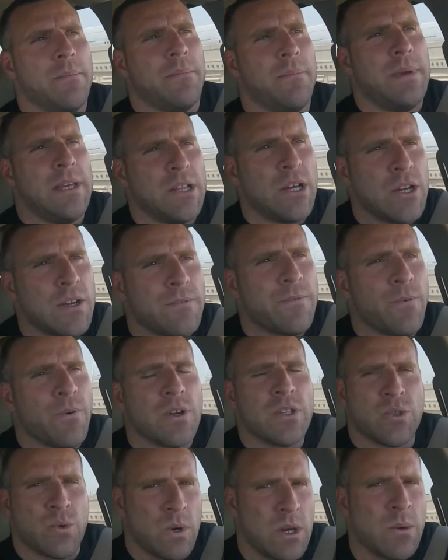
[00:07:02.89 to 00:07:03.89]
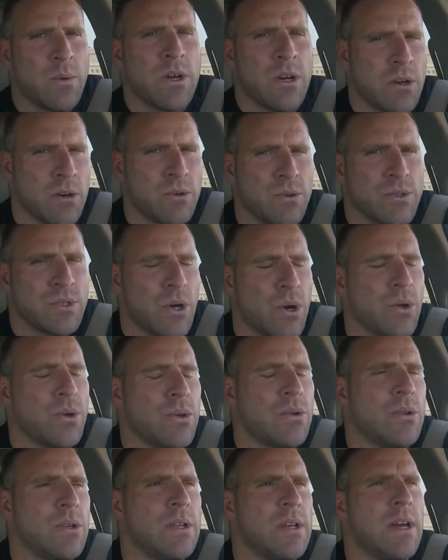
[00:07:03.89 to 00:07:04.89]
be looking for a 2100
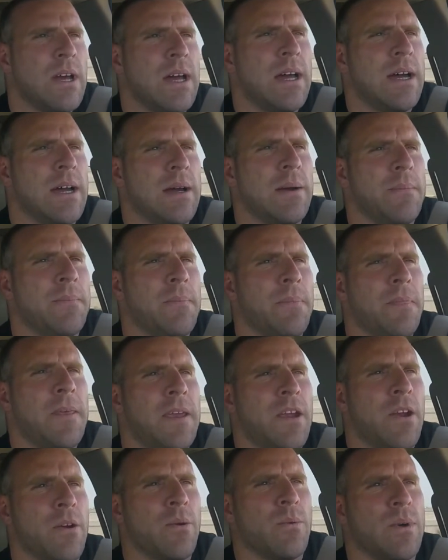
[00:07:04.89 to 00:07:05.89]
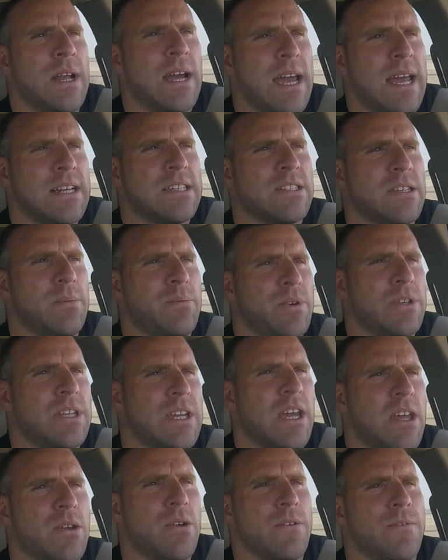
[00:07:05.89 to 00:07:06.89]
total here when I actually put
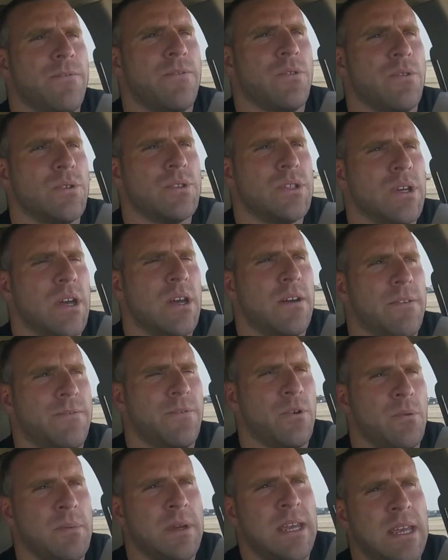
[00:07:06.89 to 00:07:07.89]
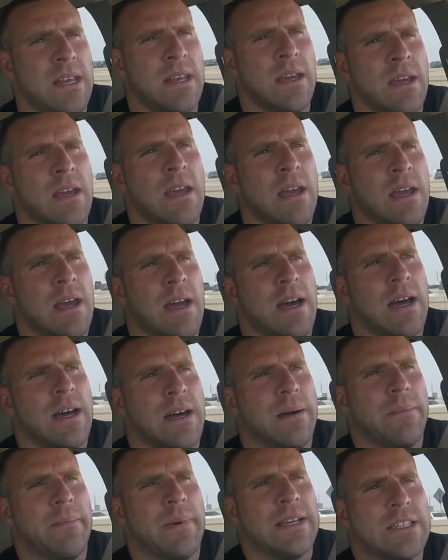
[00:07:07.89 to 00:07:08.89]
together a full meet.
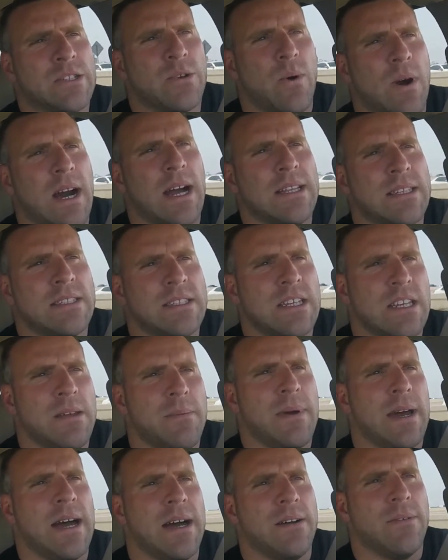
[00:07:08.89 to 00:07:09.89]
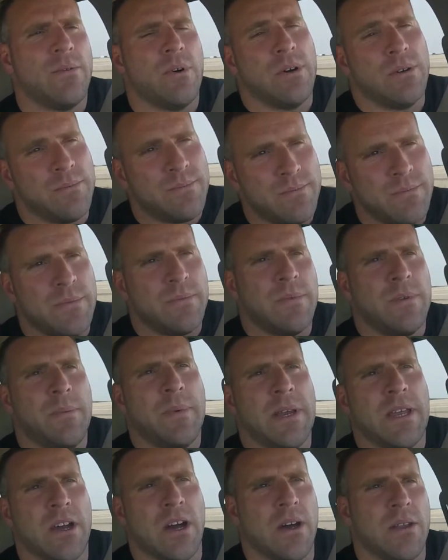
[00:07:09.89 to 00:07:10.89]
My squat's sitting about, well,
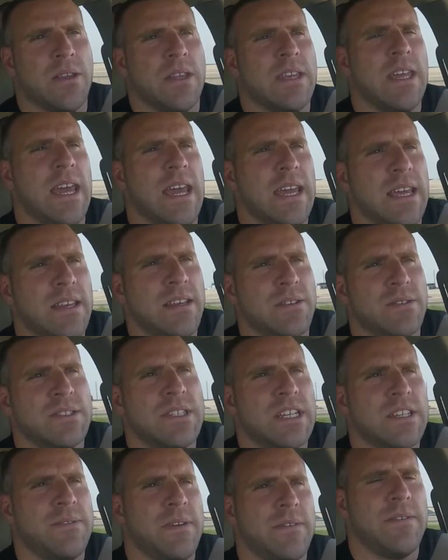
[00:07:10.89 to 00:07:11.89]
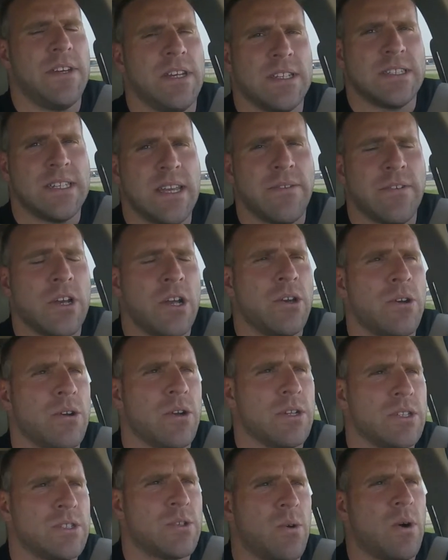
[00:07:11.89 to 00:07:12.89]
depending on the day, 650 to 700
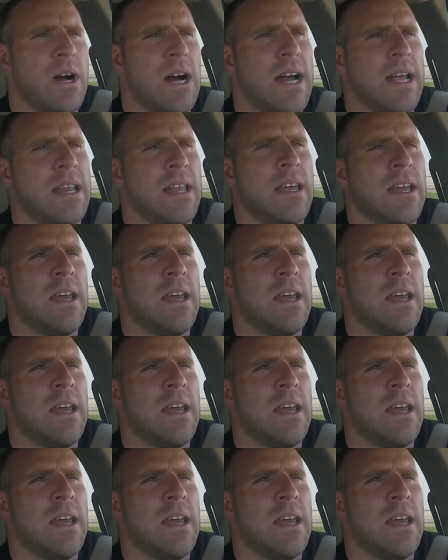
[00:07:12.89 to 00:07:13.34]
on squat,